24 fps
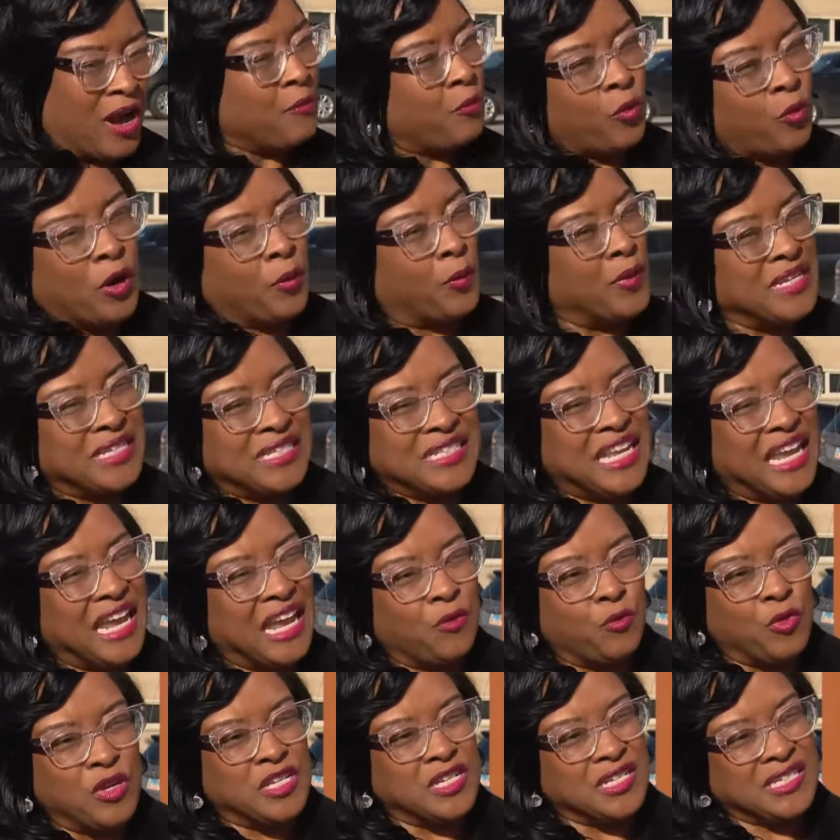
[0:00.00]
right where we
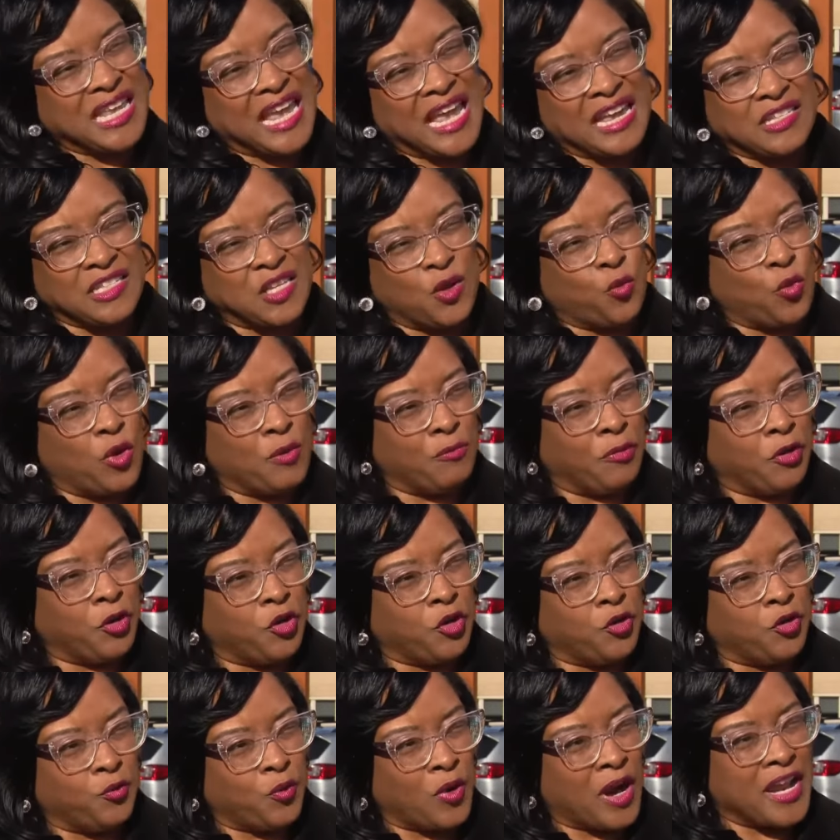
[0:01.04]
stand, we just had someone
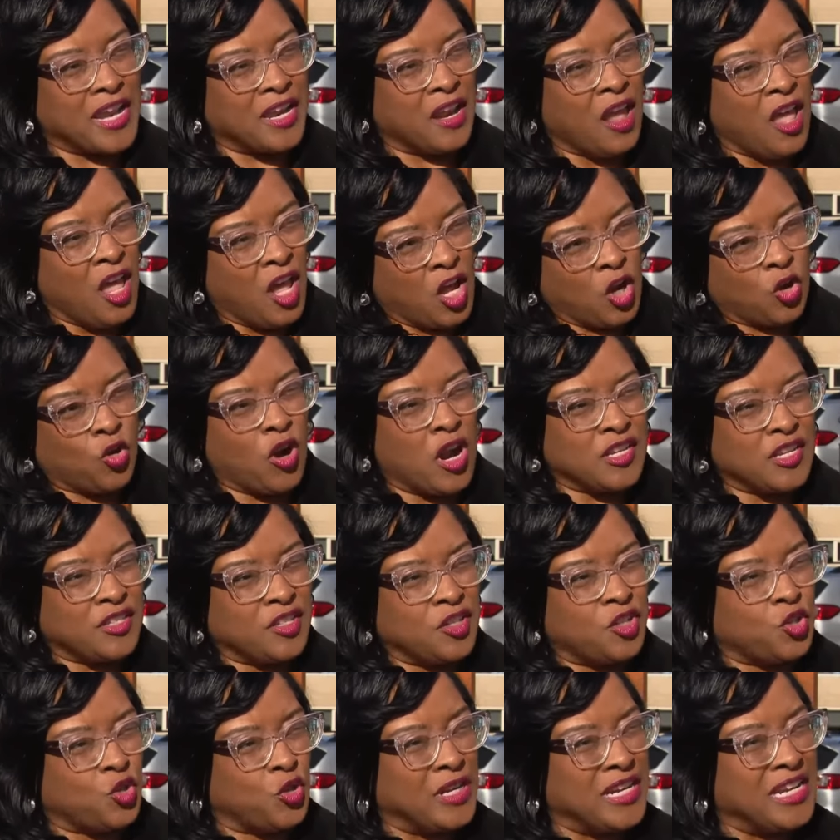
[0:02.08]
murdered right across
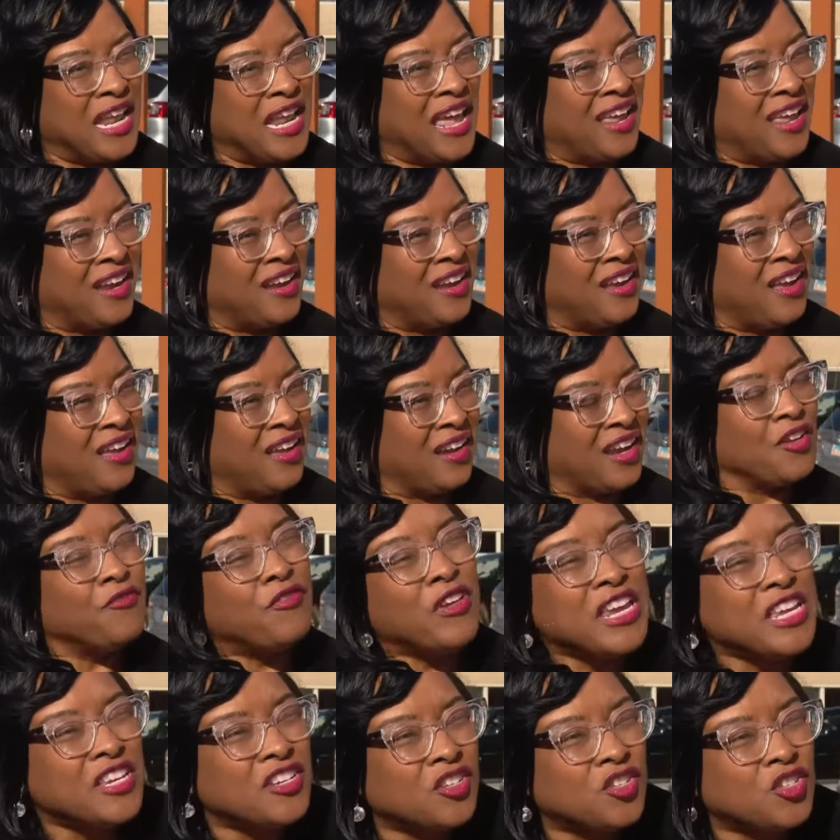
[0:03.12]
the street at a
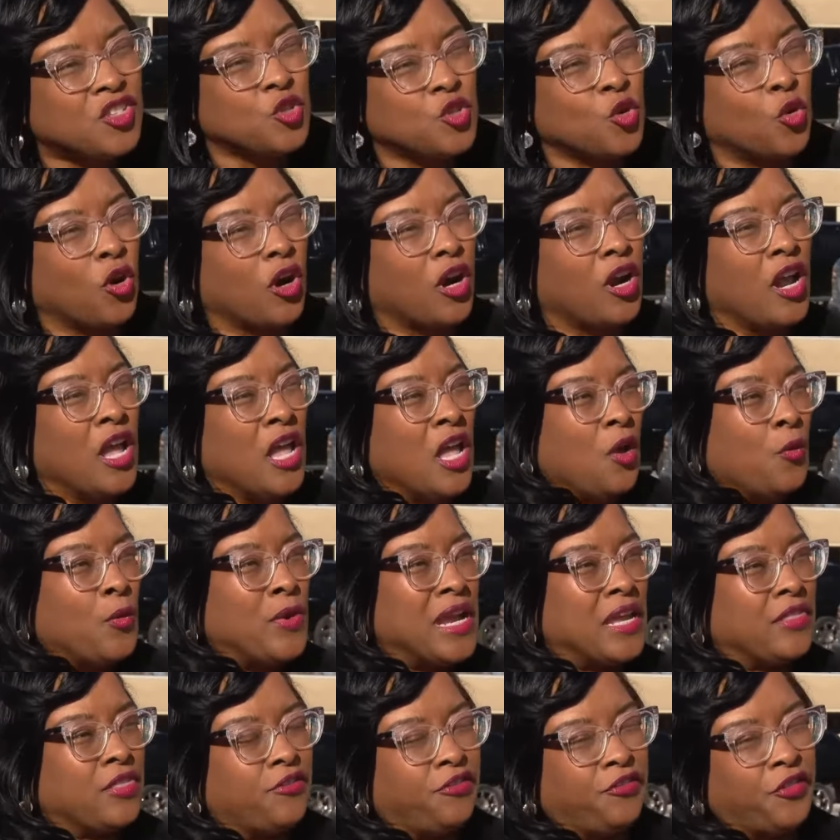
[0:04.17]
convenience store.
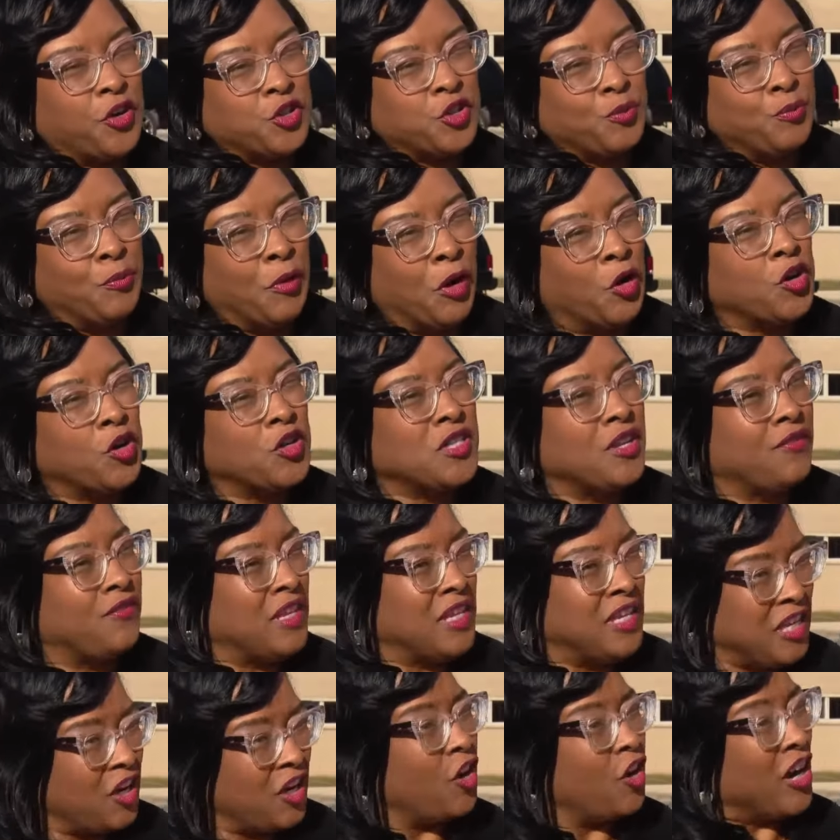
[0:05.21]
We had the first murders
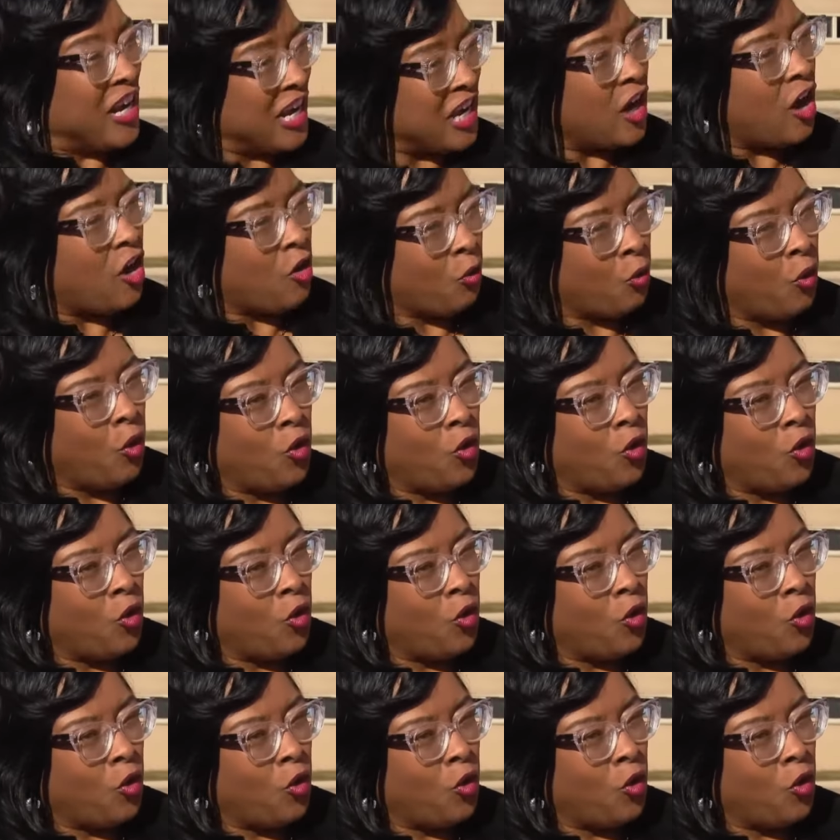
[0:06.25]
of the year in our